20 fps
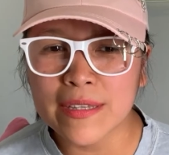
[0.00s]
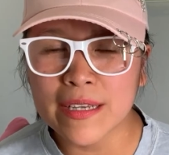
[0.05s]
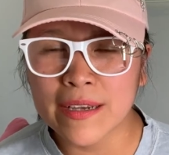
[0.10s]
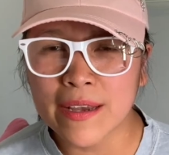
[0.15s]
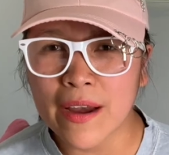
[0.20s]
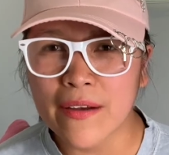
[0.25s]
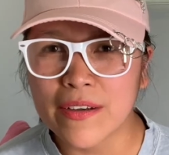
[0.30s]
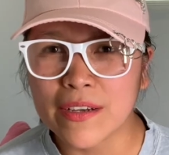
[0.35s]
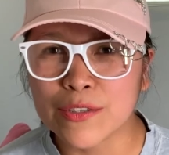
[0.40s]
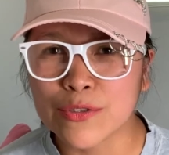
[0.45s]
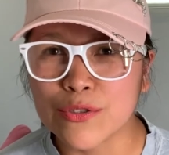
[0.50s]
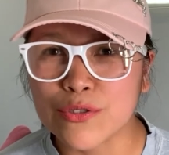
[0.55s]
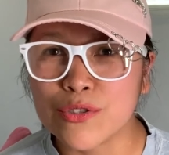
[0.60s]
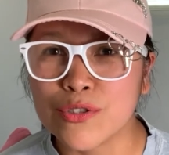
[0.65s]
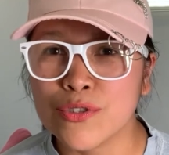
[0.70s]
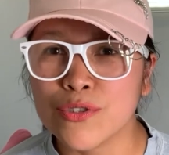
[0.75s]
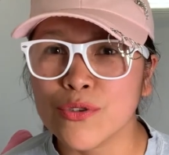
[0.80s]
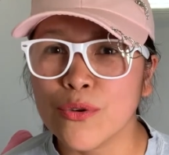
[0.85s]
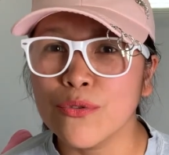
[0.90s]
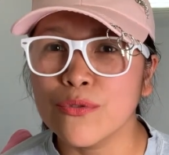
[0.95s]
the characters
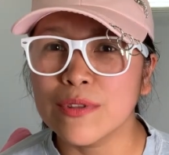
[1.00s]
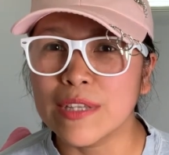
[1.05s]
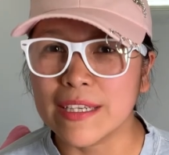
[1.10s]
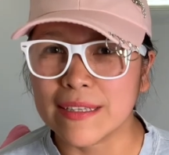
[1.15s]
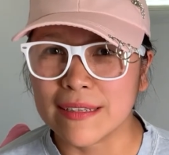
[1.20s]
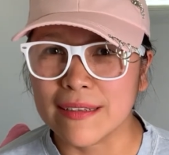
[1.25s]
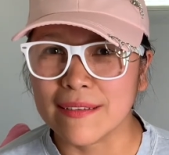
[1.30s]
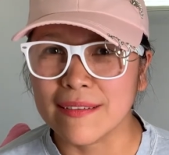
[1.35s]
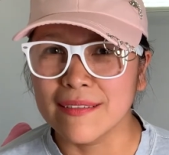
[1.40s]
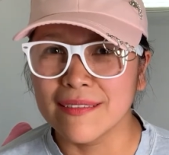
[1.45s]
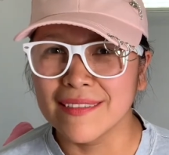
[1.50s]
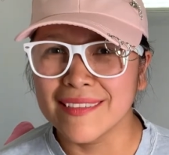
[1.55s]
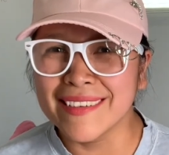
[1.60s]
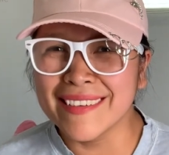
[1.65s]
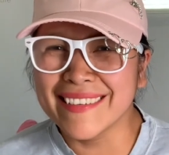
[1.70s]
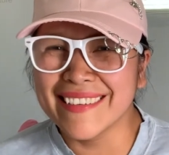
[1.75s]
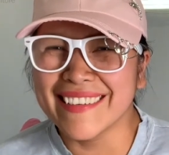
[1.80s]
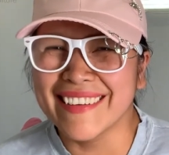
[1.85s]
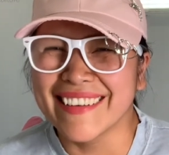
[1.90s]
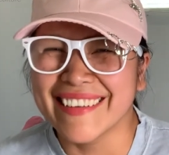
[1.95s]
so little.
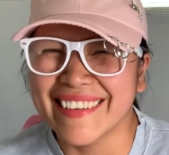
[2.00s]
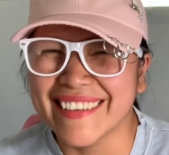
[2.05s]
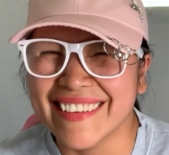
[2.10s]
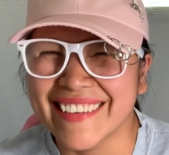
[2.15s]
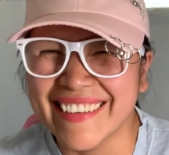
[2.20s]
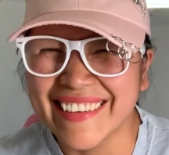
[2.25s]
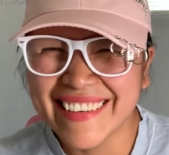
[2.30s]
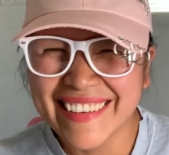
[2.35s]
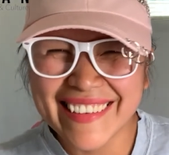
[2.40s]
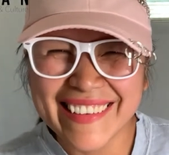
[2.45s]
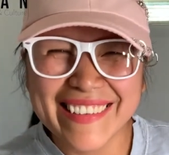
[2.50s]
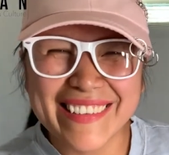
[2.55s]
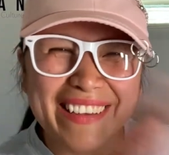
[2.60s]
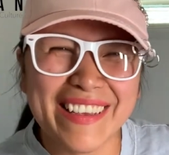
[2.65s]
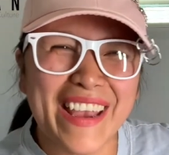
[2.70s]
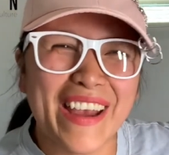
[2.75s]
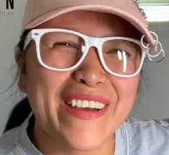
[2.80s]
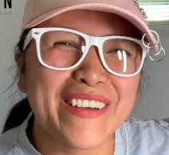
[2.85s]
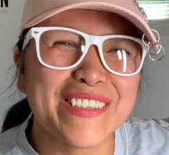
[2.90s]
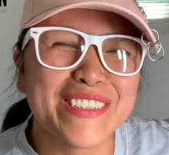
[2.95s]
The
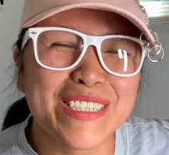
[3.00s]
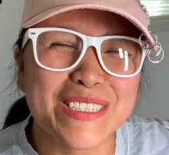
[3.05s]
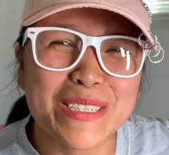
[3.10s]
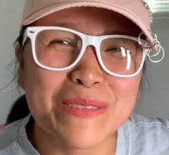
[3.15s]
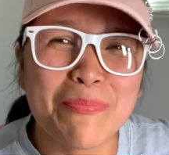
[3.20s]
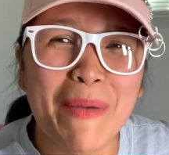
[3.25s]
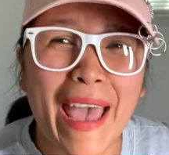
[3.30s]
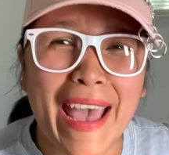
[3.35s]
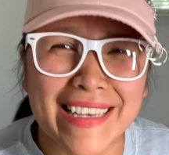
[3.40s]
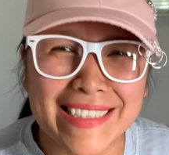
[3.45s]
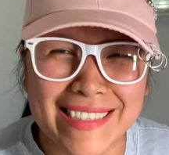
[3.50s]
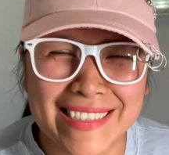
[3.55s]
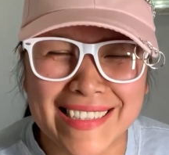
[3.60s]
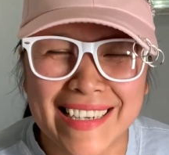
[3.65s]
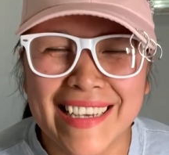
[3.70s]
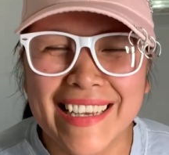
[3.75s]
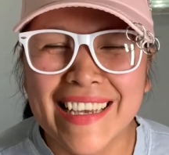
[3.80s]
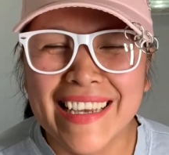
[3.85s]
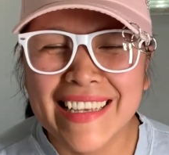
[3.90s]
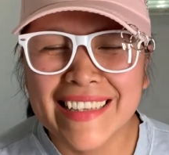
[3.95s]
characters past,
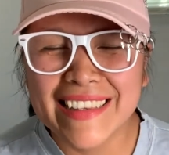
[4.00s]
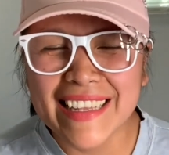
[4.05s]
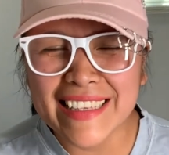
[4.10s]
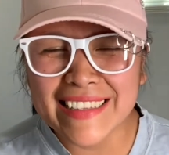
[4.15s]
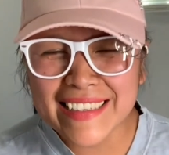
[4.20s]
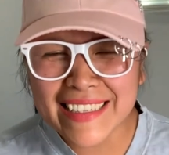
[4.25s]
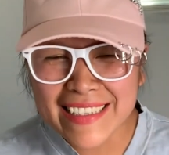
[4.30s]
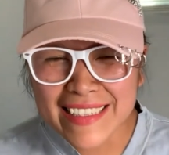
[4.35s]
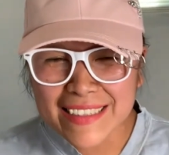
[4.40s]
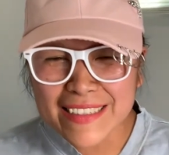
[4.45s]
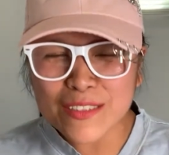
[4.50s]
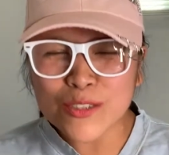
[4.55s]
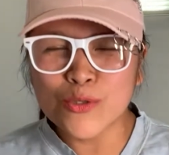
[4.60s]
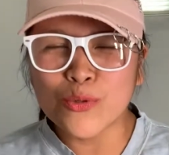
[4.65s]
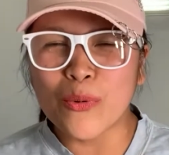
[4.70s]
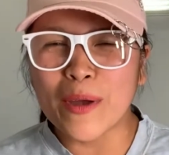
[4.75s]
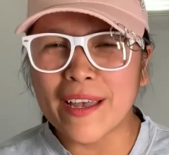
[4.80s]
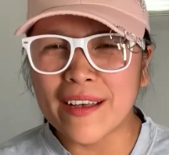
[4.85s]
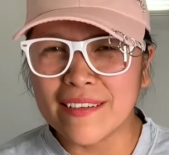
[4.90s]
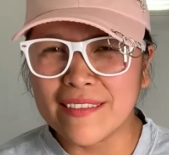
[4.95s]
they didn't
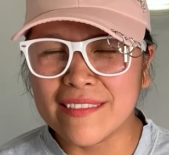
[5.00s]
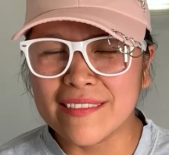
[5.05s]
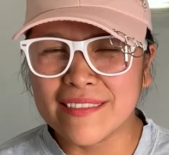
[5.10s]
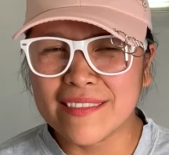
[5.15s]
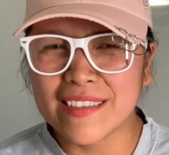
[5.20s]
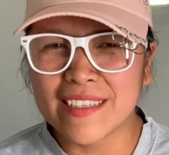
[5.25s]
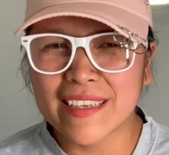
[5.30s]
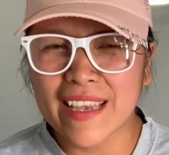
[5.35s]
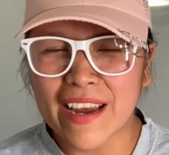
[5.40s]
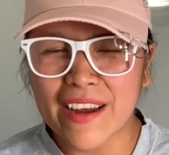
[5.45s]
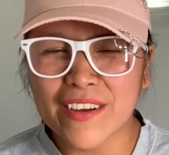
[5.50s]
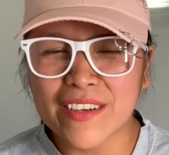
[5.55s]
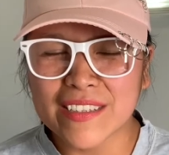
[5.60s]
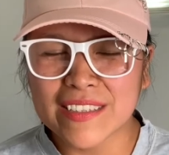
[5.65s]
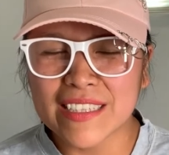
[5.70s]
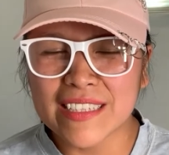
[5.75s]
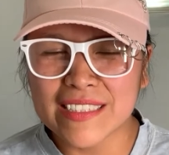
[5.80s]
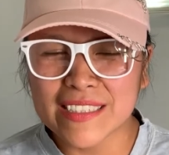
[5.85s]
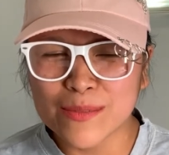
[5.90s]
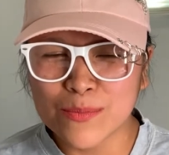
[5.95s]
dwell
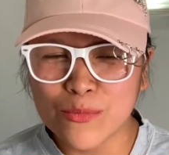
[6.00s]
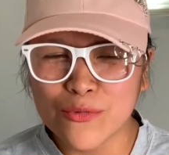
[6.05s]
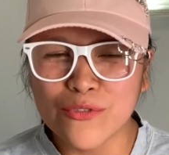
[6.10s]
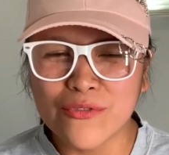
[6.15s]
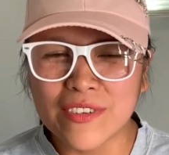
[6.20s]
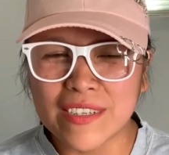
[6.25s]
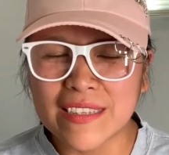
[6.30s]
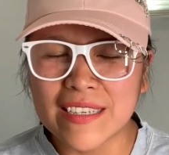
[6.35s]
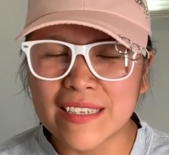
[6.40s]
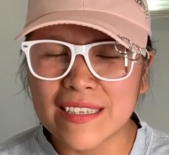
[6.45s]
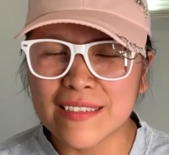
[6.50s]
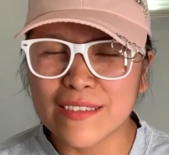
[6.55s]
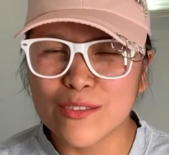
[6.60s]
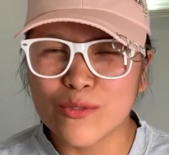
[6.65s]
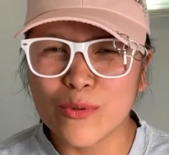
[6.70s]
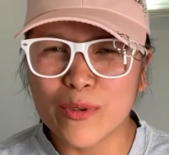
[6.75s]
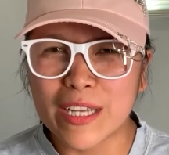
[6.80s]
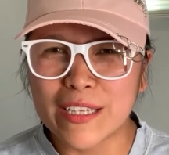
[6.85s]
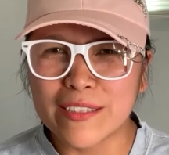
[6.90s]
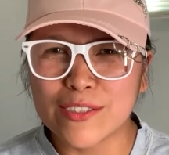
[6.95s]
this movie didn't
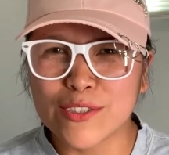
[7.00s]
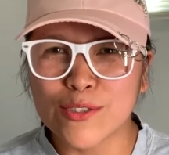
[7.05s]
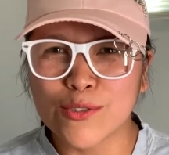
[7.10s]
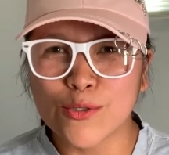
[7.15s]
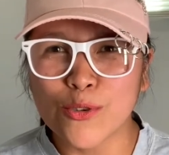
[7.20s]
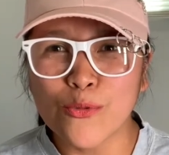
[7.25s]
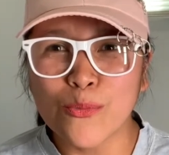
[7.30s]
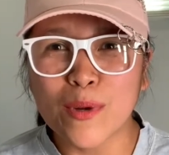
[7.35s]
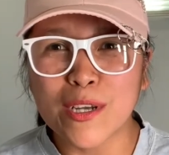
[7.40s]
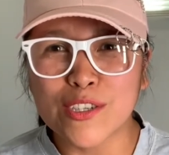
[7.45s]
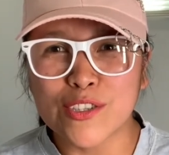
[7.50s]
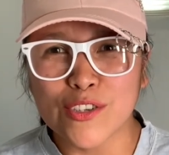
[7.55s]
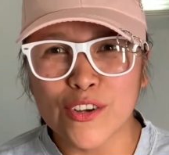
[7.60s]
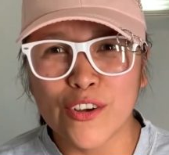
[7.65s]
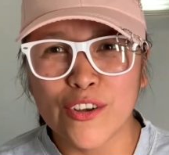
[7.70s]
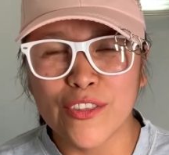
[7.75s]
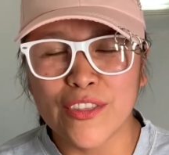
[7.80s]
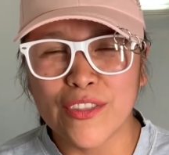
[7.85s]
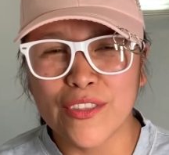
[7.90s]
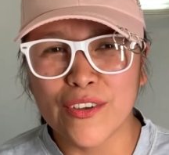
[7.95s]
dwell so much
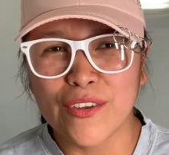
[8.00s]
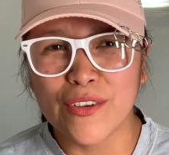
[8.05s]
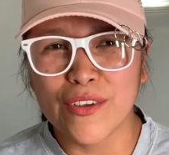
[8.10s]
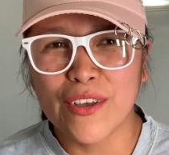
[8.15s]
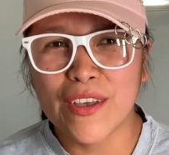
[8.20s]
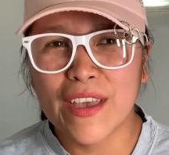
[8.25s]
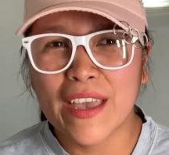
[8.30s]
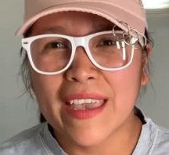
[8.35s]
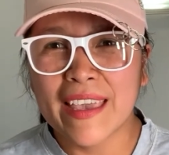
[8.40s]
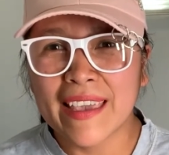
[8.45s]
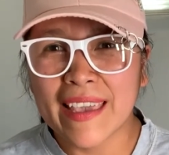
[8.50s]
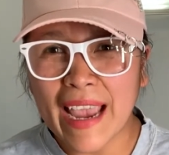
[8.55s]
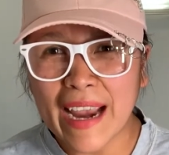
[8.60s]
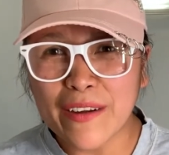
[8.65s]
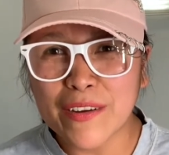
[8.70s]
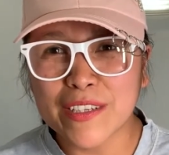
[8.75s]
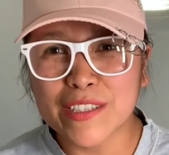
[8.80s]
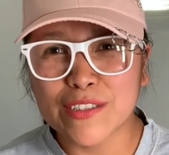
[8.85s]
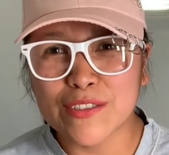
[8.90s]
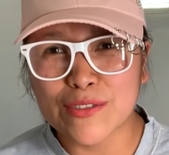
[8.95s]
on the
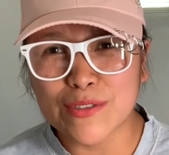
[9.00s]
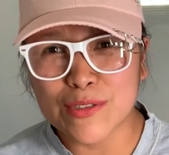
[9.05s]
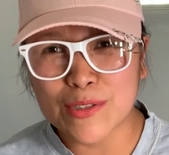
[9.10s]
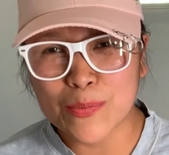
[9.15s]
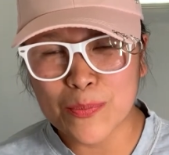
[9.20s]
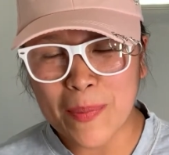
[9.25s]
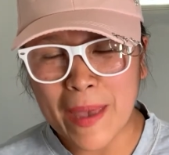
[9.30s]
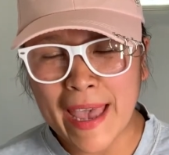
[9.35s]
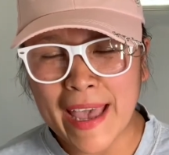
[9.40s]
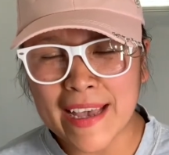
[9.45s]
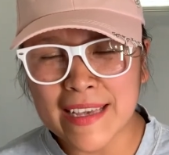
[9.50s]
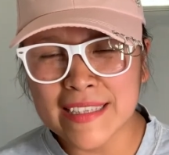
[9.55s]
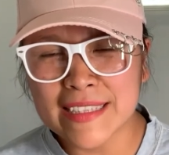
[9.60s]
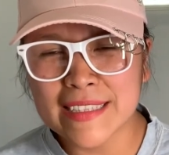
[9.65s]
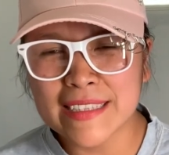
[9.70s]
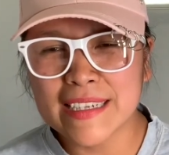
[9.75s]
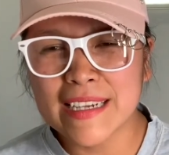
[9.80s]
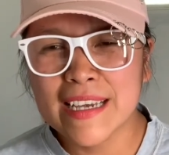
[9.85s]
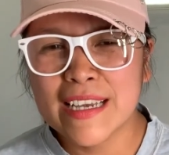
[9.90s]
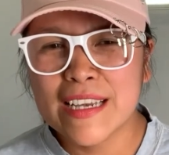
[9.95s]
characters past